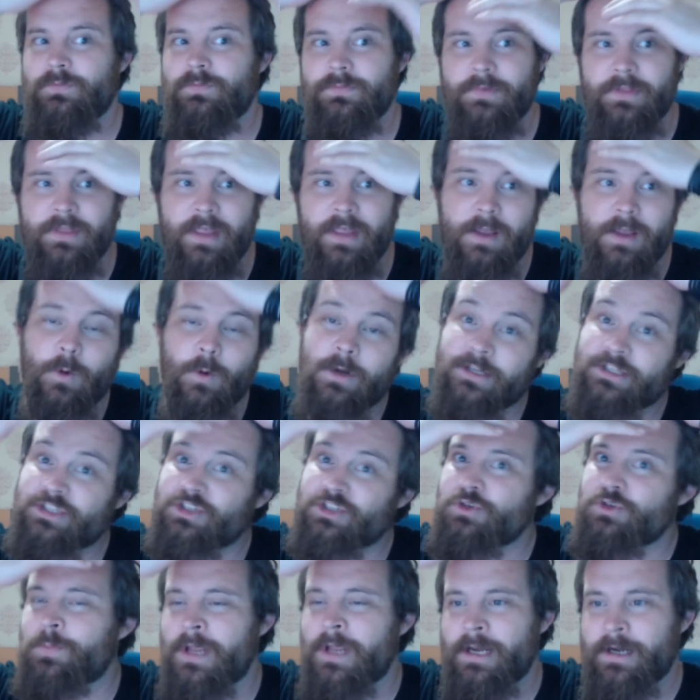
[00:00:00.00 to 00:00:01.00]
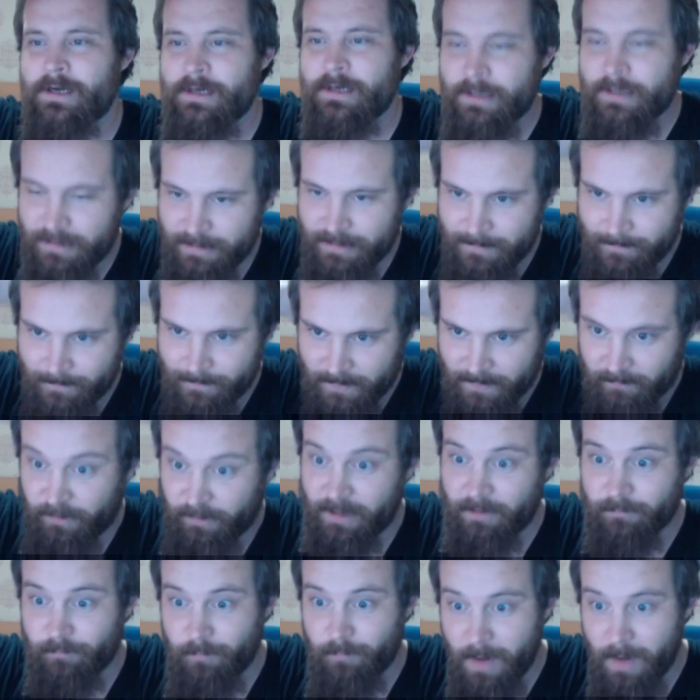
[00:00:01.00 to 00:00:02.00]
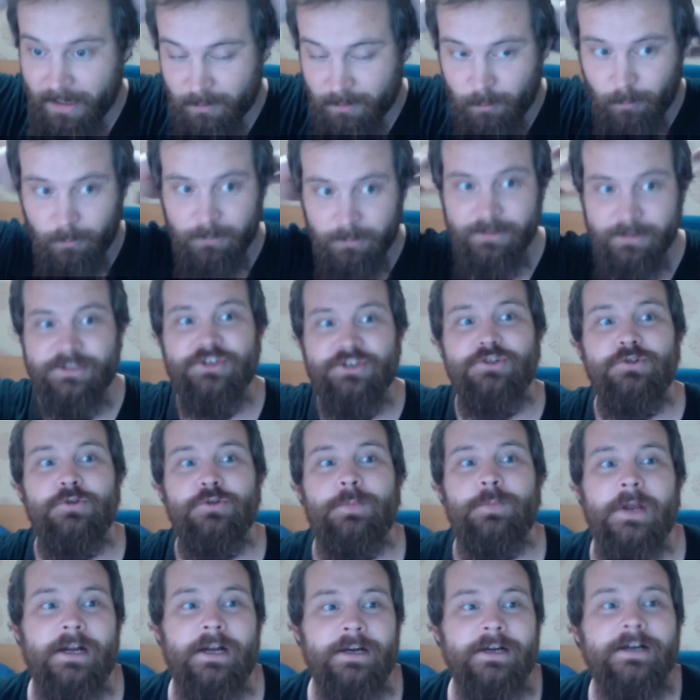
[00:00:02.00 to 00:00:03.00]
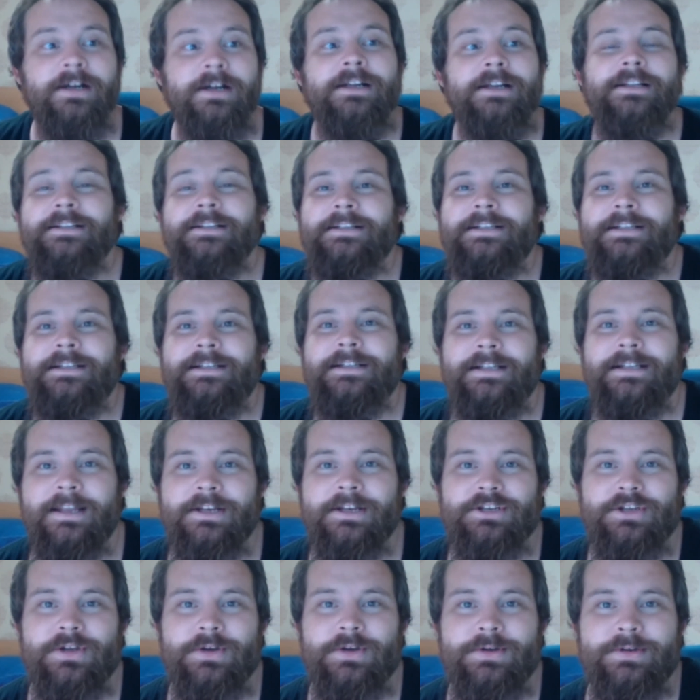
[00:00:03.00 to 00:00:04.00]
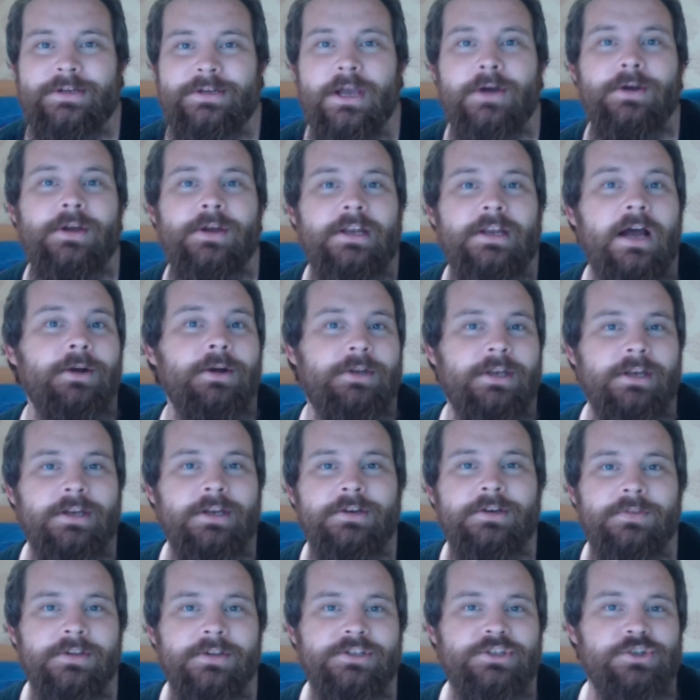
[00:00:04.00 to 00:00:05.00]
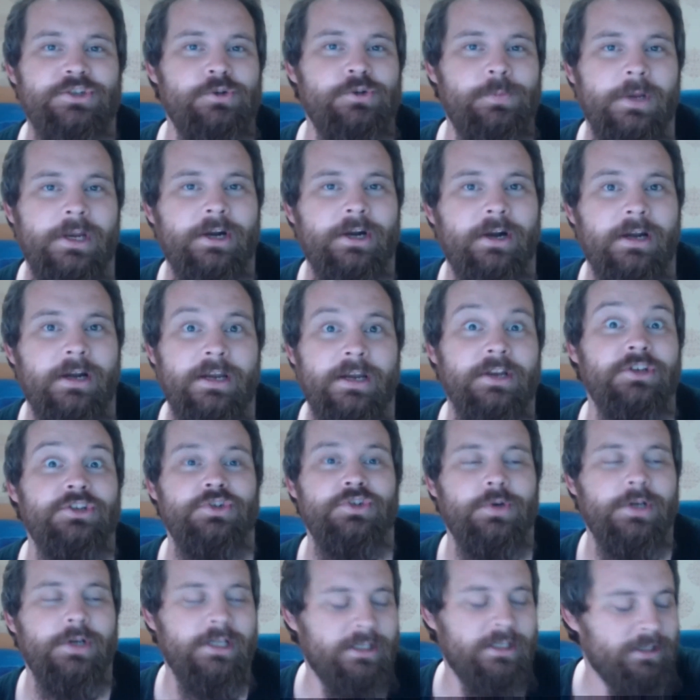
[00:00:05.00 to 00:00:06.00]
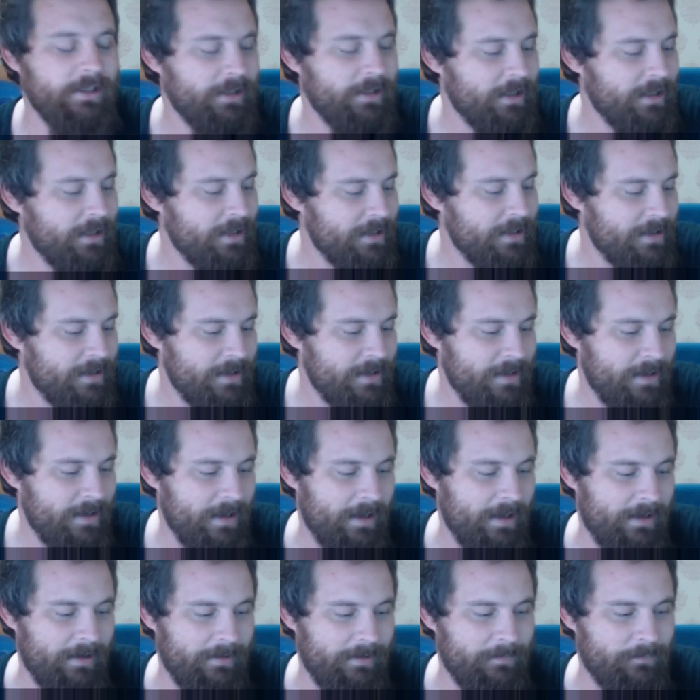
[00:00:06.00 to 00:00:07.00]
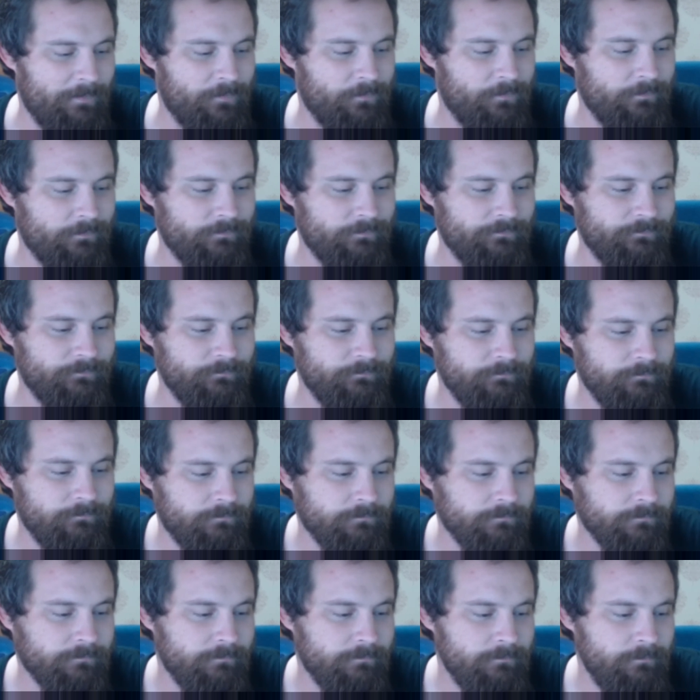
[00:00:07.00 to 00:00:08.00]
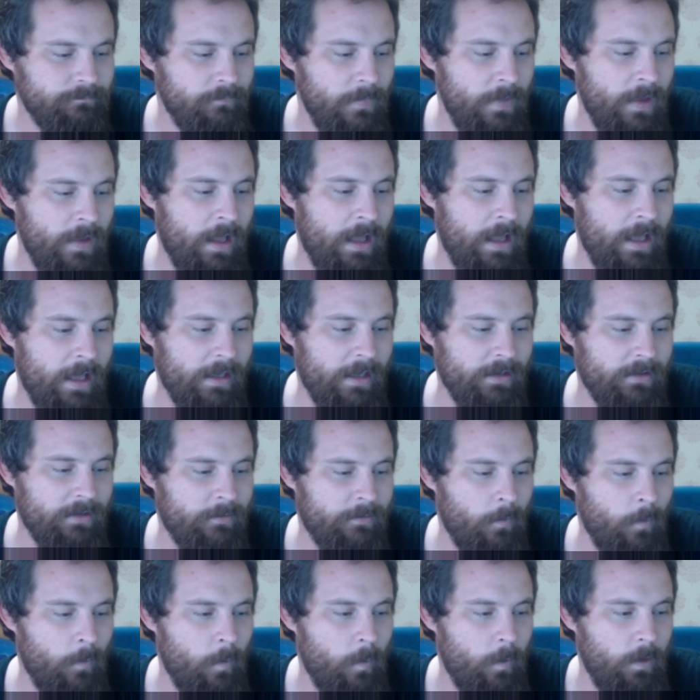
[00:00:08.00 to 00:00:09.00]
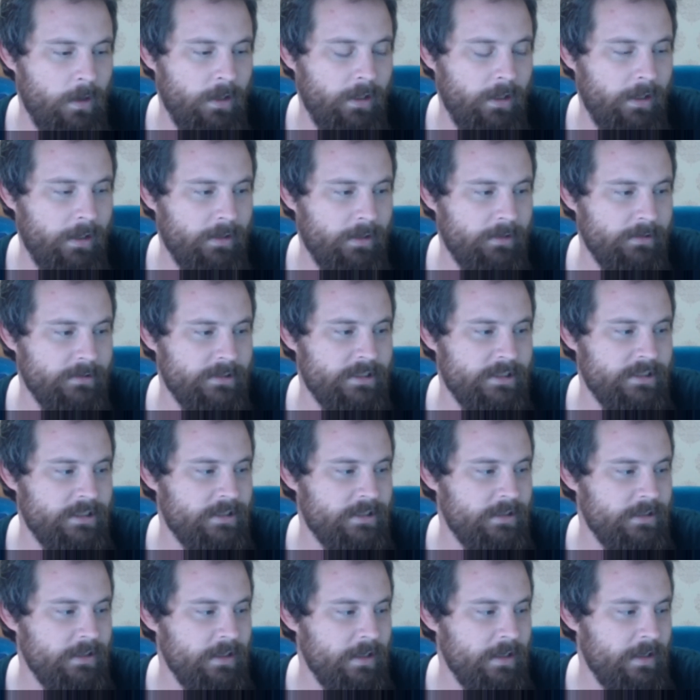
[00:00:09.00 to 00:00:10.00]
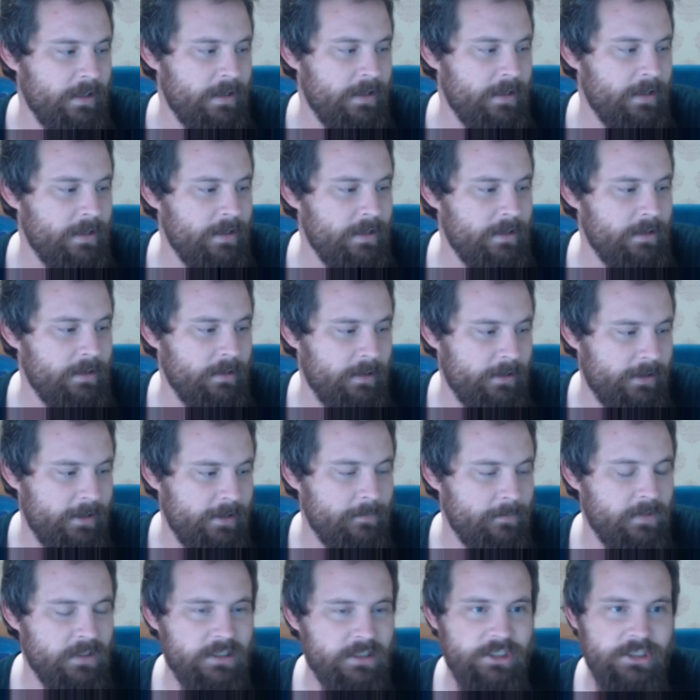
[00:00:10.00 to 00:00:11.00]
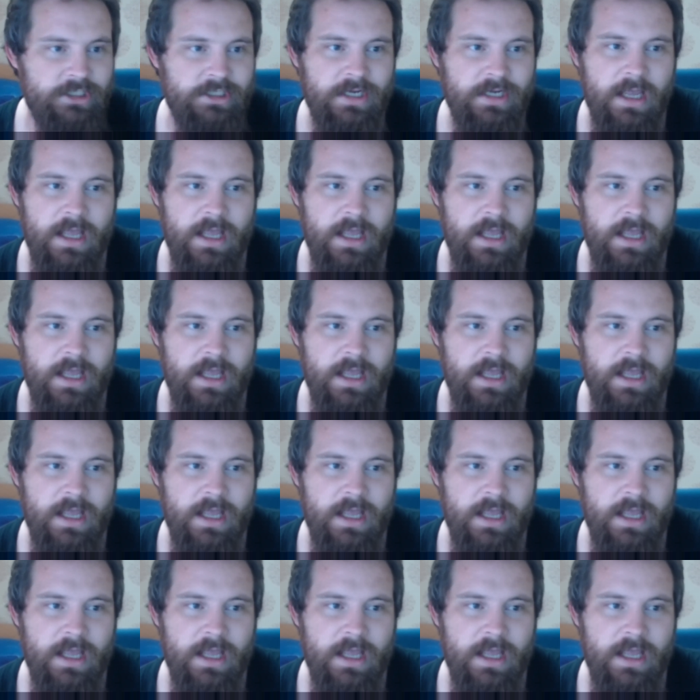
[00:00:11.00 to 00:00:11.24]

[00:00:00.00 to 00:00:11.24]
They call it soup air. A friend of mine called it soup air. Let's going out into the soup air and enjoy it. And what else? Nothing much.